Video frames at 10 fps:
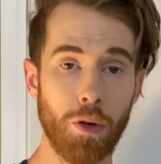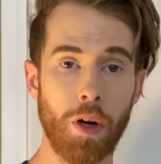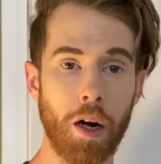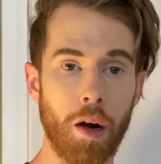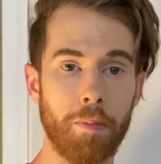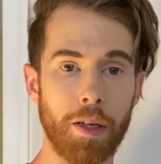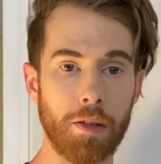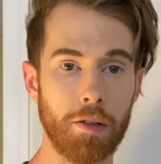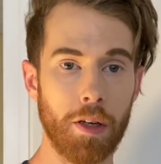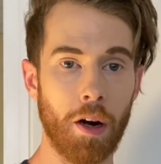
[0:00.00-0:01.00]
You got our
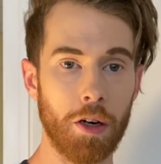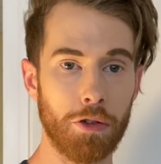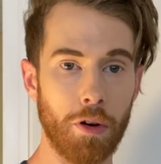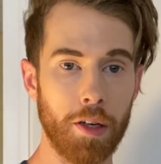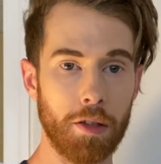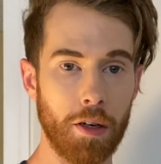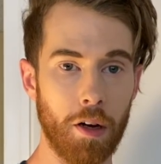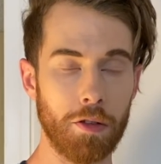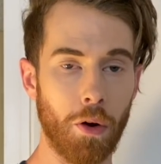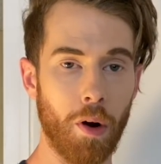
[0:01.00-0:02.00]
business and our trust and
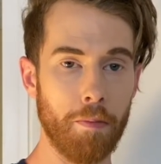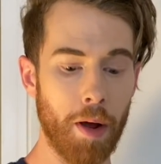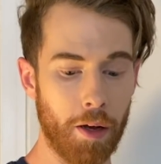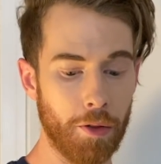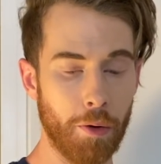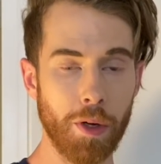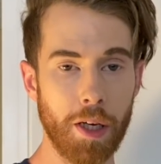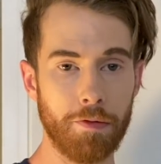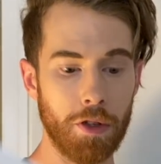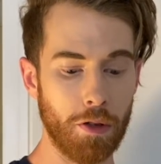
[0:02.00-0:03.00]
also our mail that we
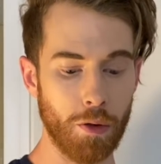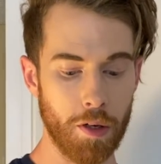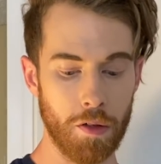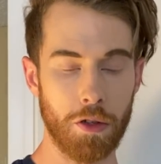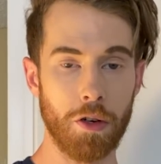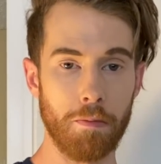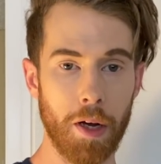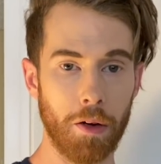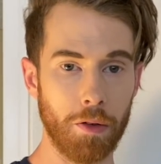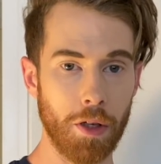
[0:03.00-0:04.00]
give to you because it's your
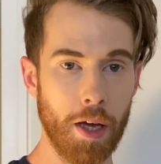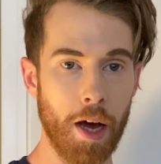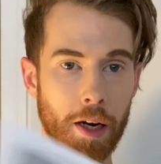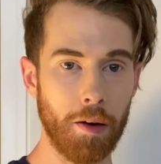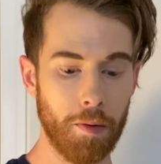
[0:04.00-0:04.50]
mail. You got it?